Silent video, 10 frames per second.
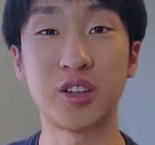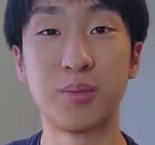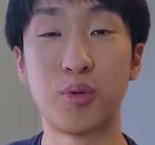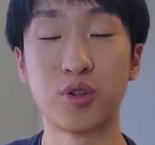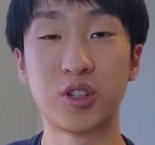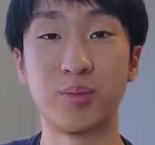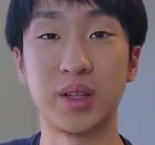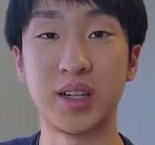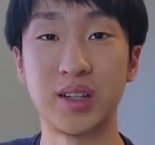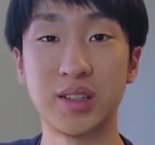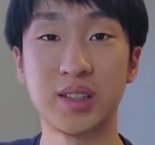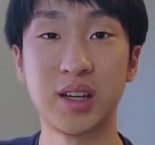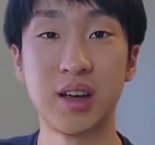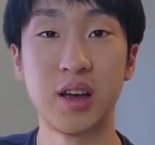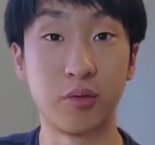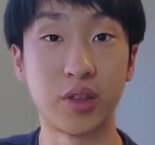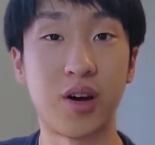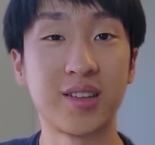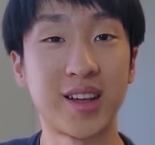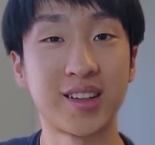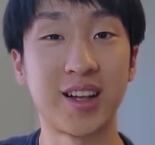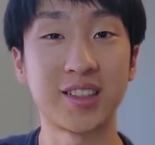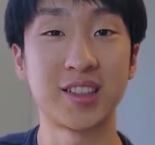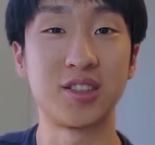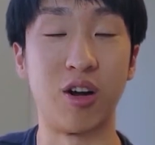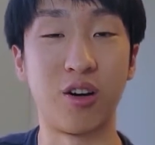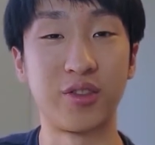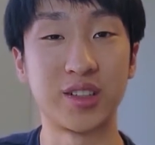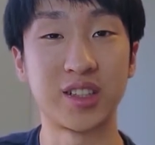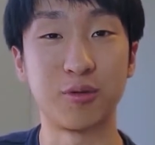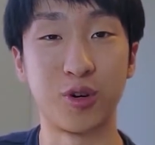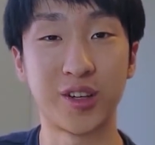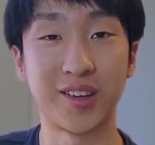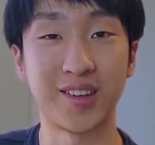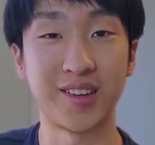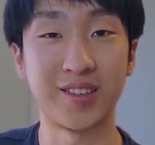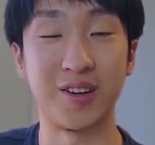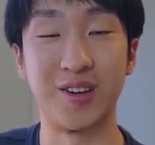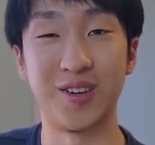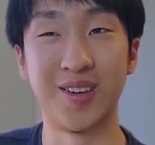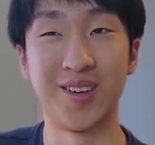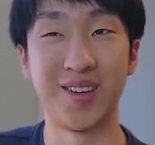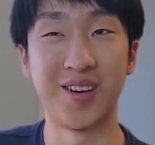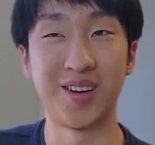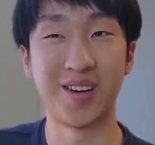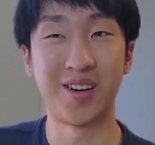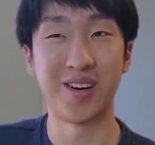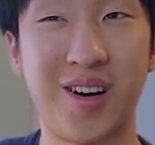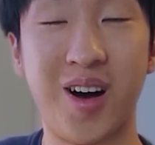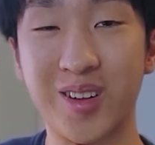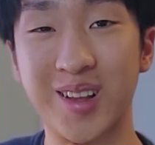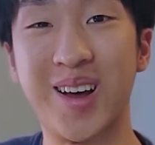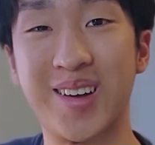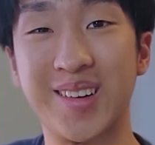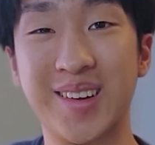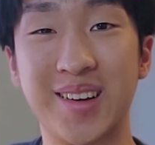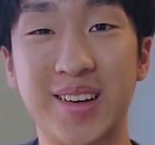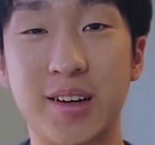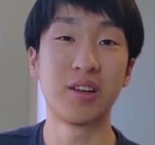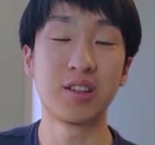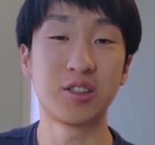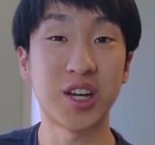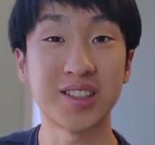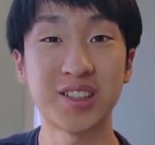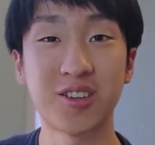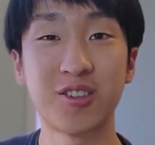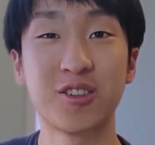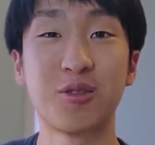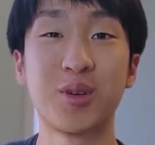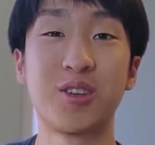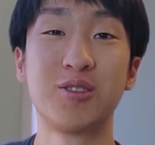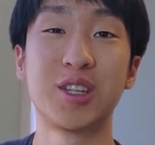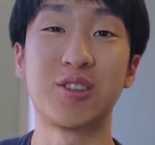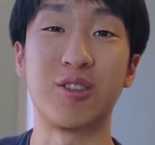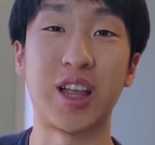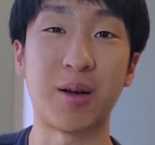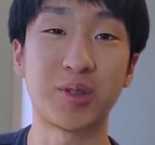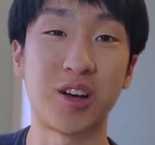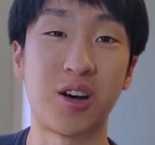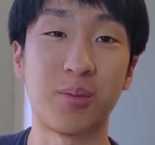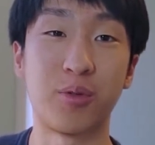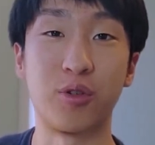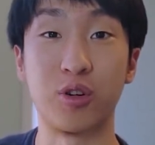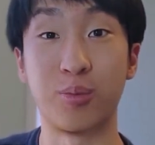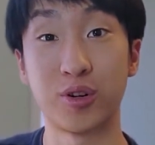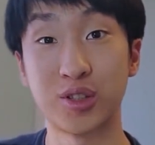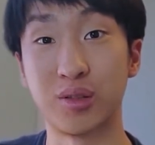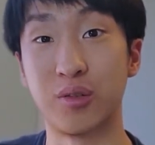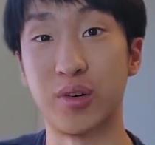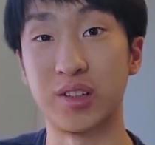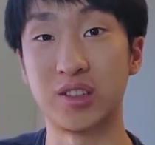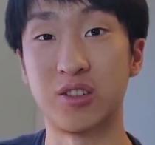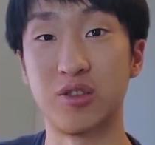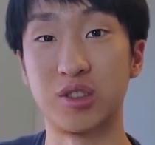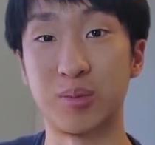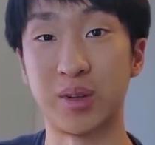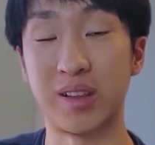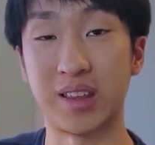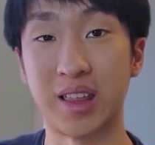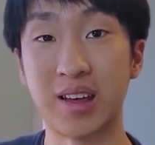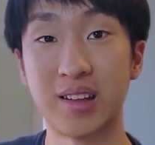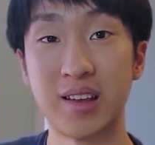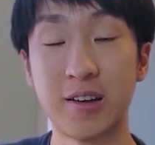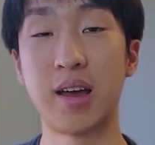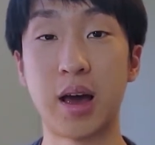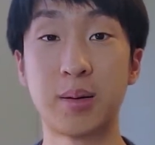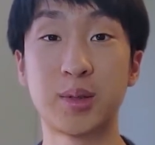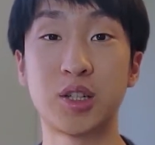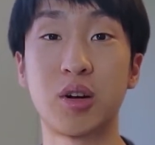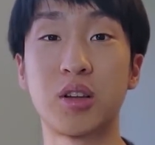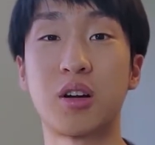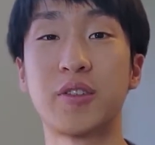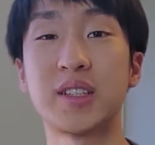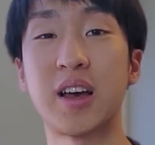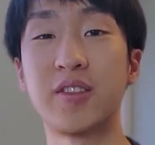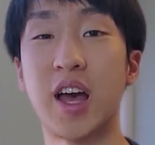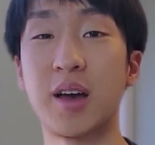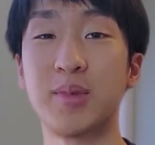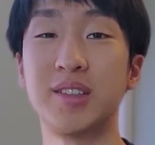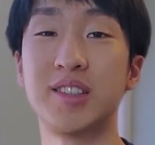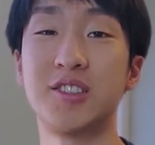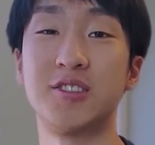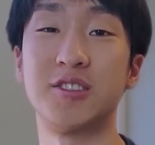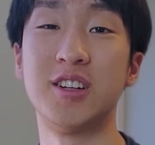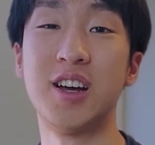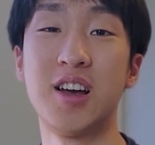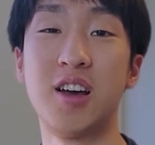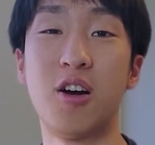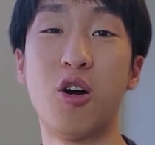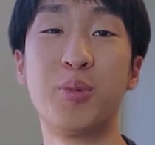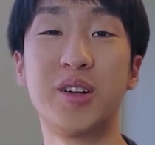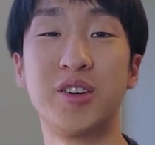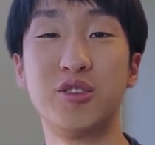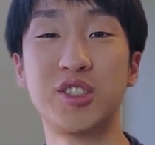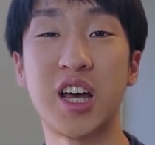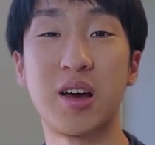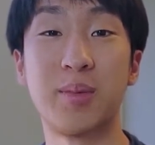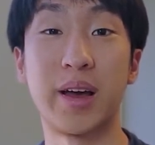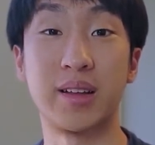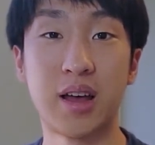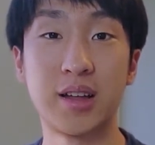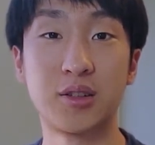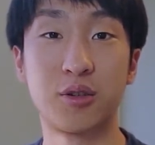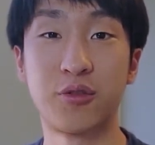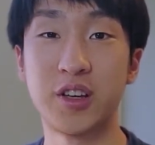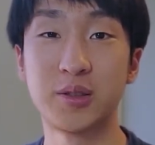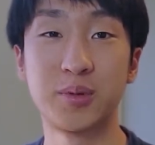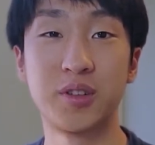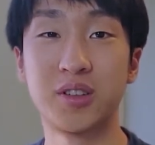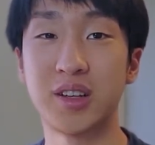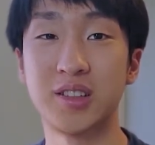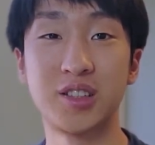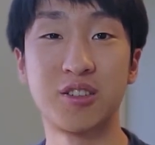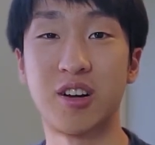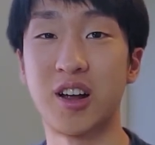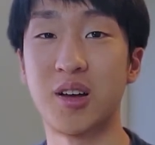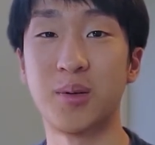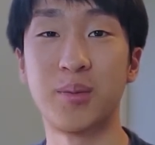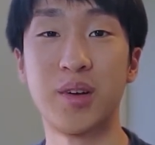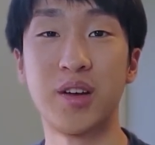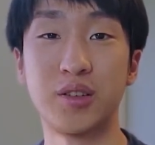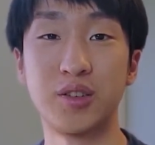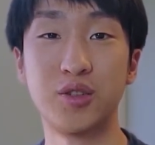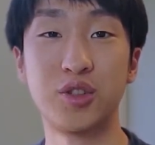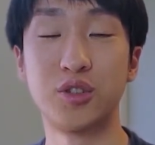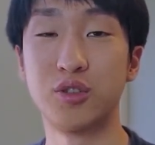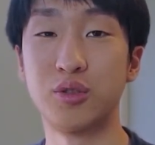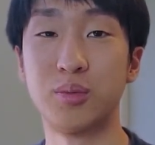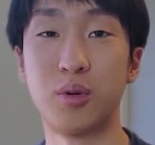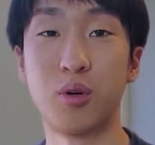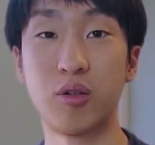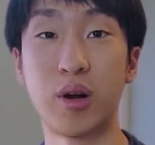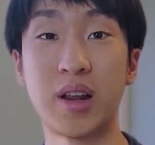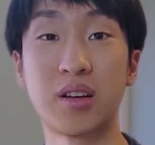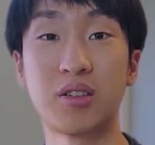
important because with online classes, you're obviously working, well, online. So chances are you're going to be using your laptop or your personal device to do something like that. And I'm sure a lot of us have the habit to open a new tab and enter Facebook, Instagram, YouTube, or any other